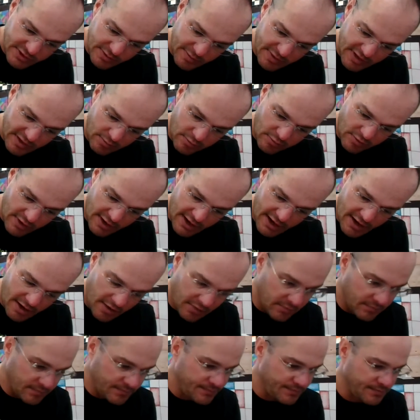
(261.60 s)
gonna make it
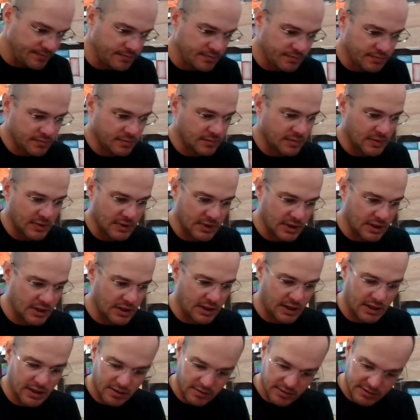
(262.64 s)
brown.
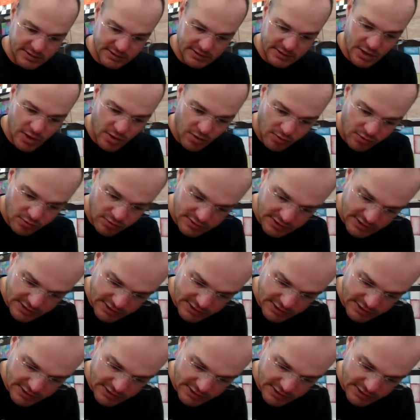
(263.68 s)
His nose, I'll